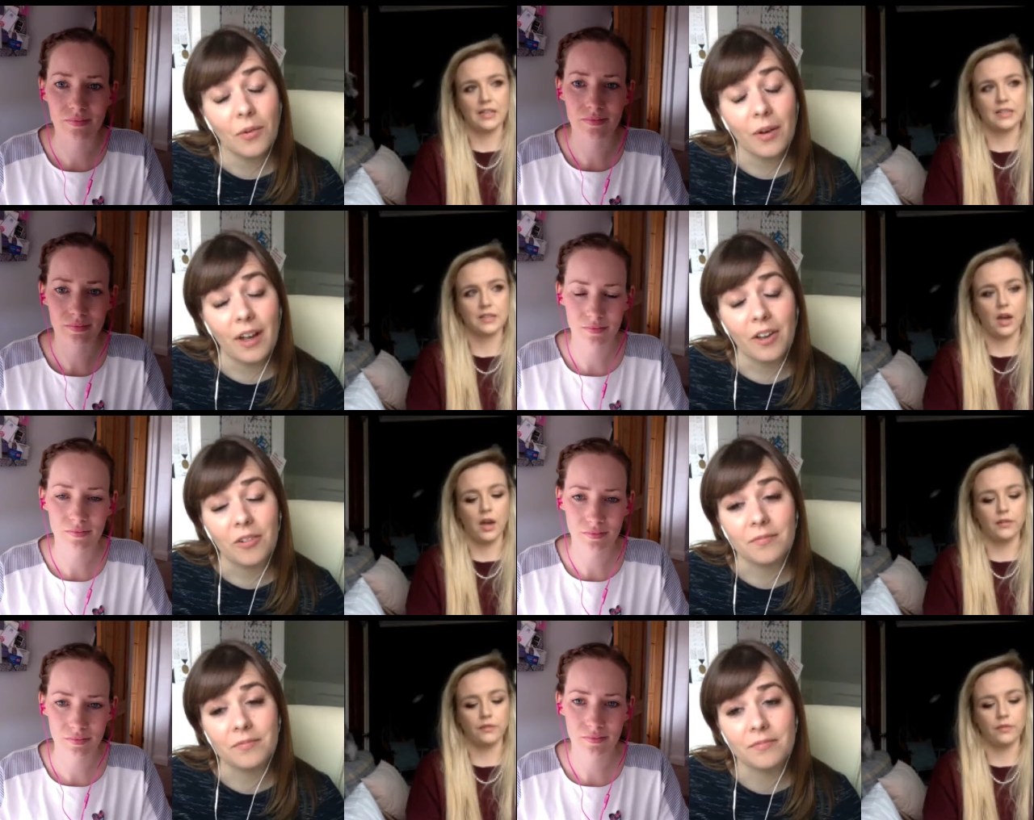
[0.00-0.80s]
Speaker 1: and it's mm.
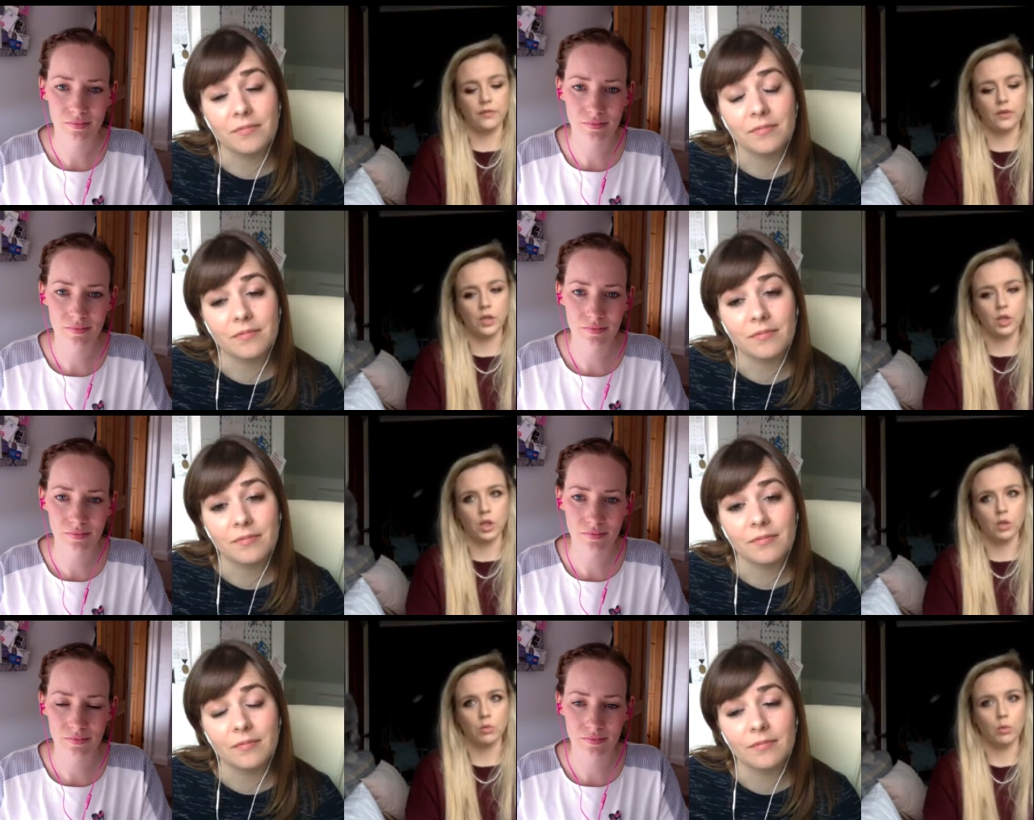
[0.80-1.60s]
kind of
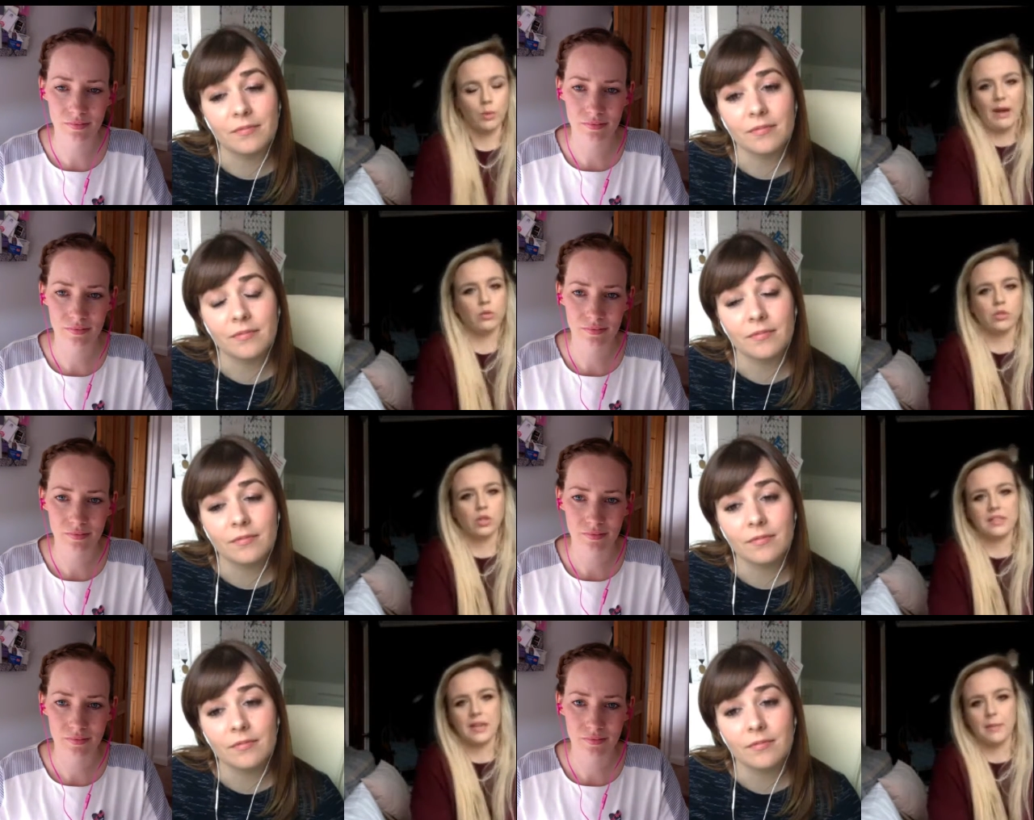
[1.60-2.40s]
well, we're now all
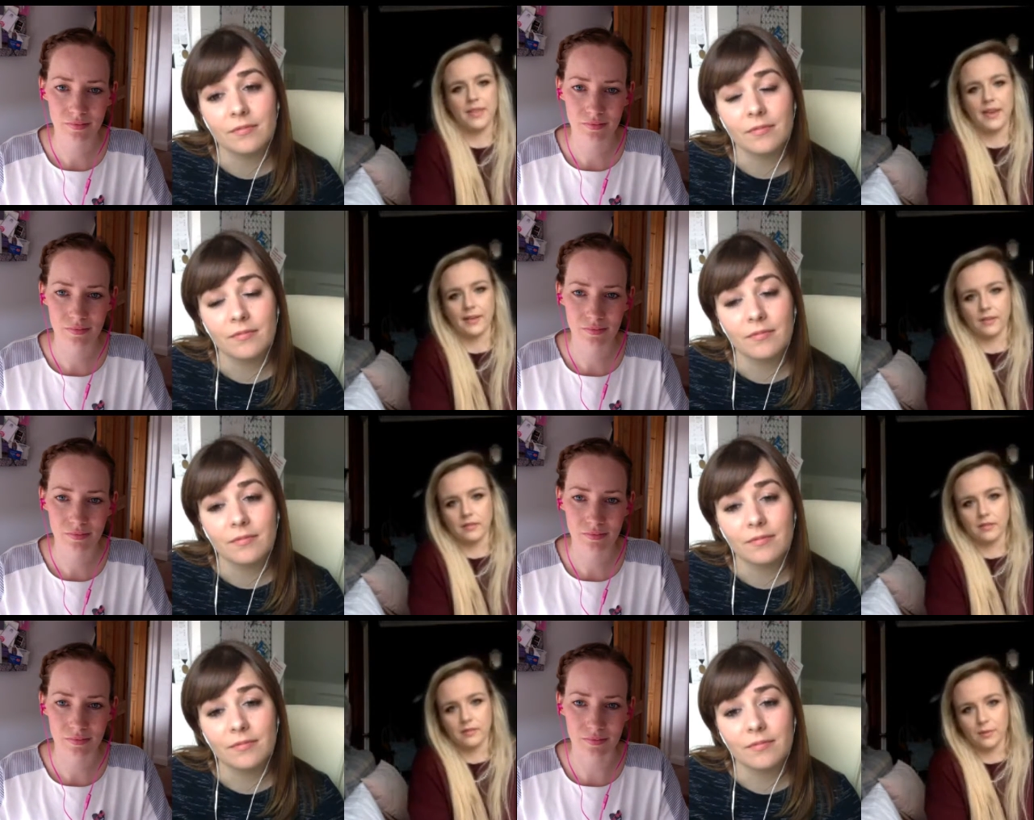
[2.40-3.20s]
doing the same thing.
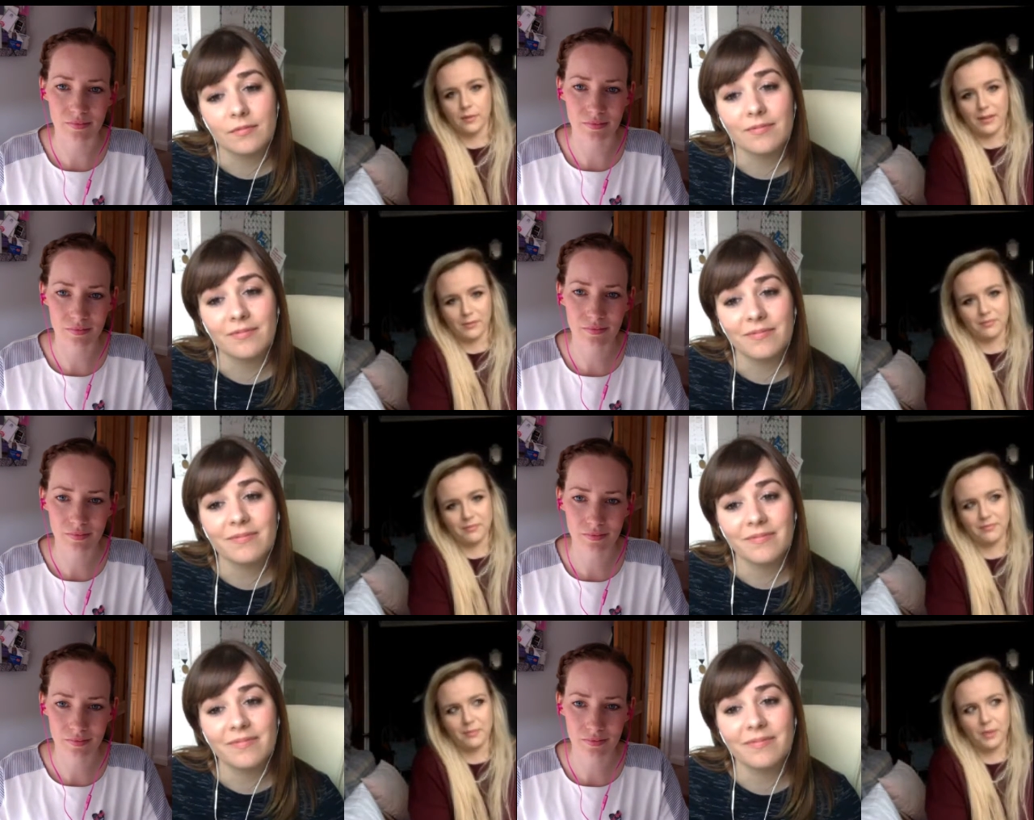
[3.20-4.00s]
Mm. We're now
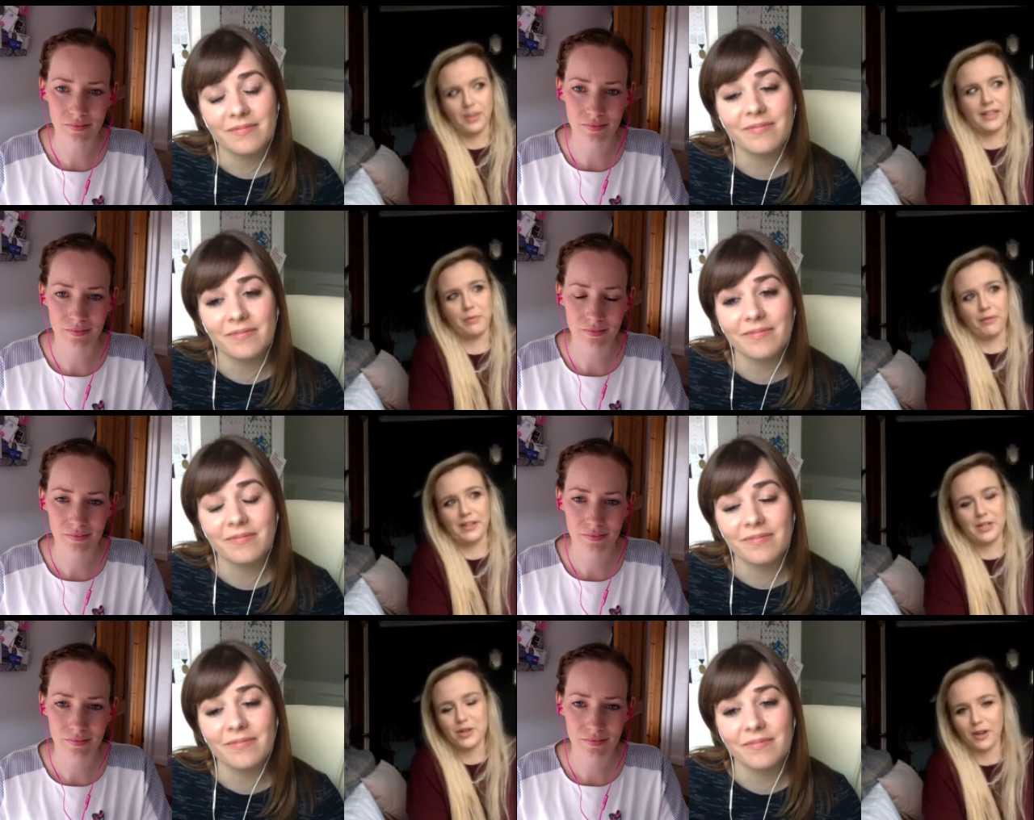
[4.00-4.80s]
putting
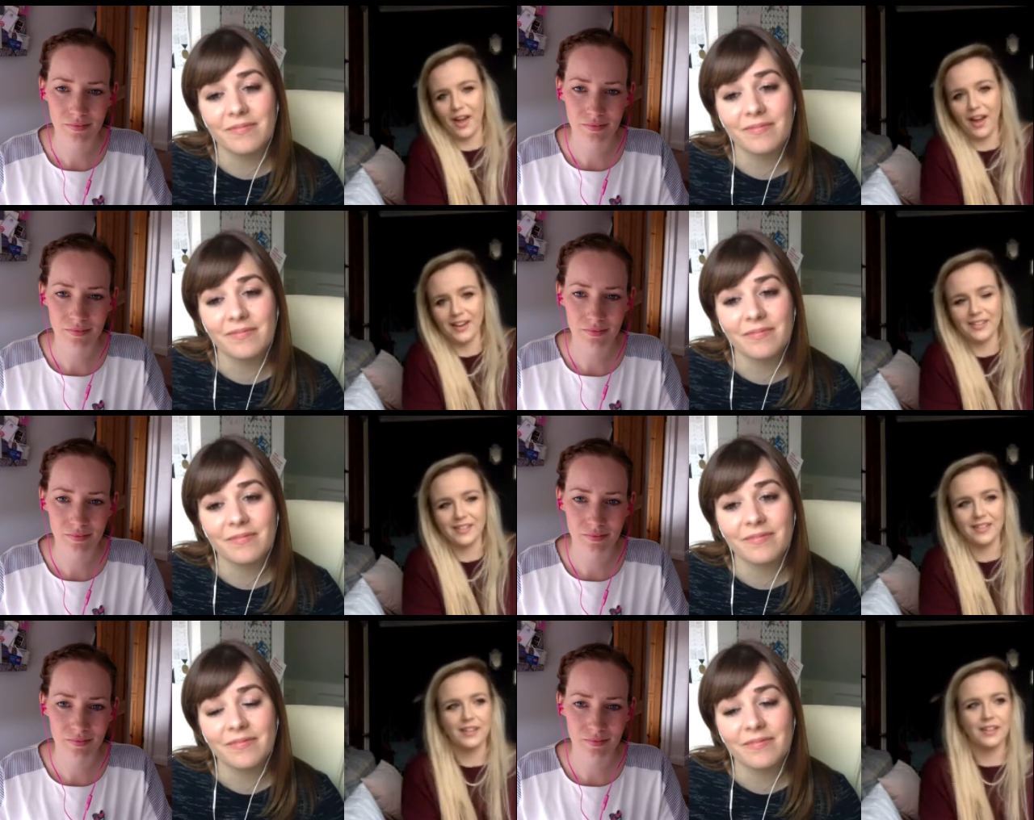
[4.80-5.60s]
inspiration
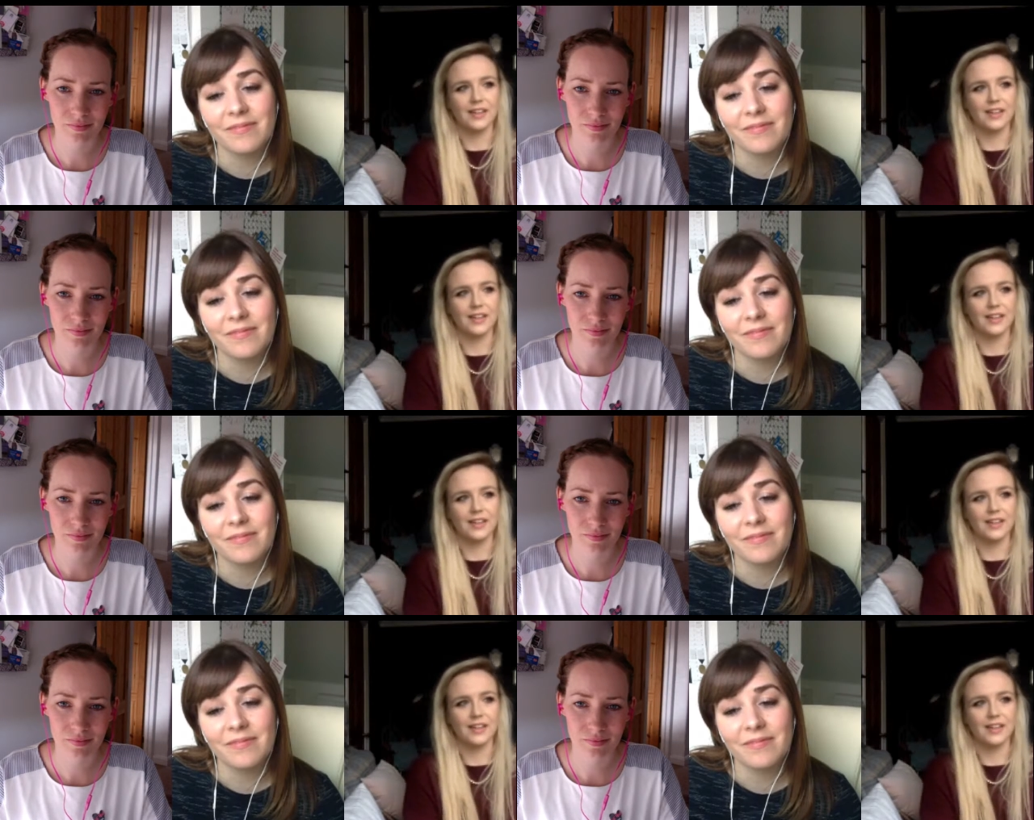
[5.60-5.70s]
online,